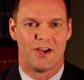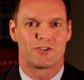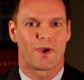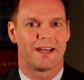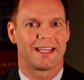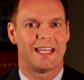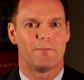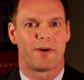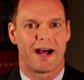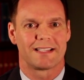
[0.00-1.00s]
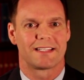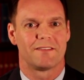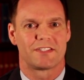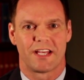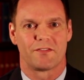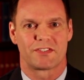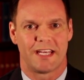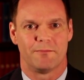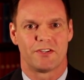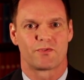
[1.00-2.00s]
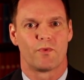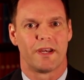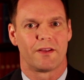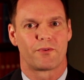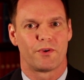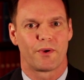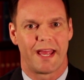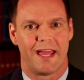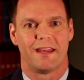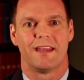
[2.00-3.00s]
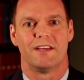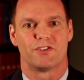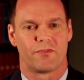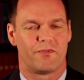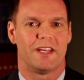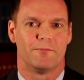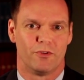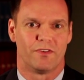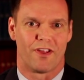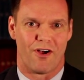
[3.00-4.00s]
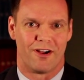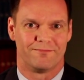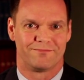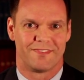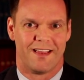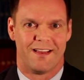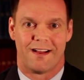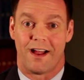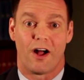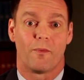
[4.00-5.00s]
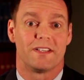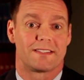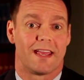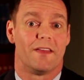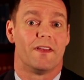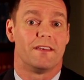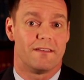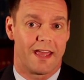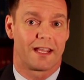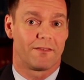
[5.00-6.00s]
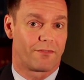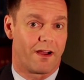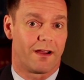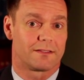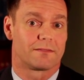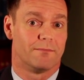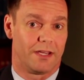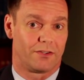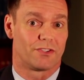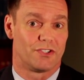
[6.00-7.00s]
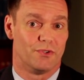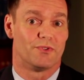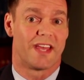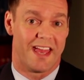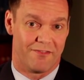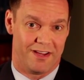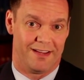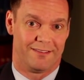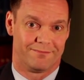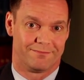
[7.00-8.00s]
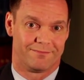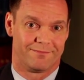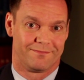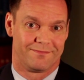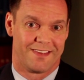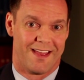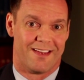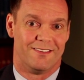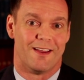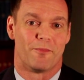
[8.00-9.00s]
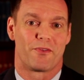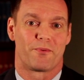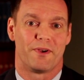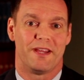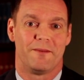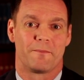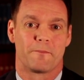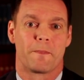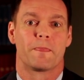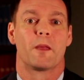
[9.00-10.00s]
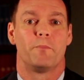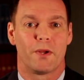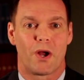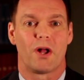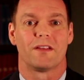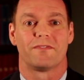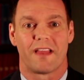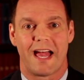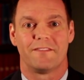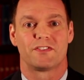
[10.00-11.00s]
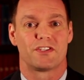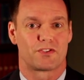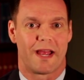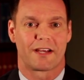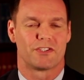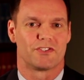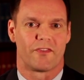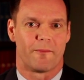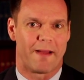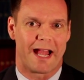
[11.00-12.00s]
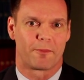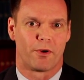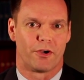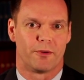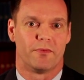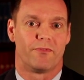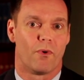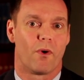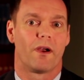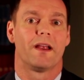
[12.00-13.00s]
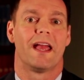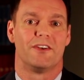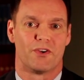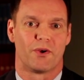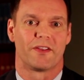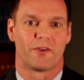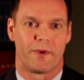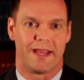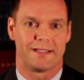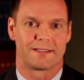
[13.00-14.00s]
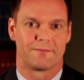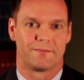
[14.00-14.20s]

Try to keep positive self-statements running through your head as your feet move along. I always say that negative thoughts make your shoes heavy. Number 3, put all of life's distractions on the back burner before and during the race.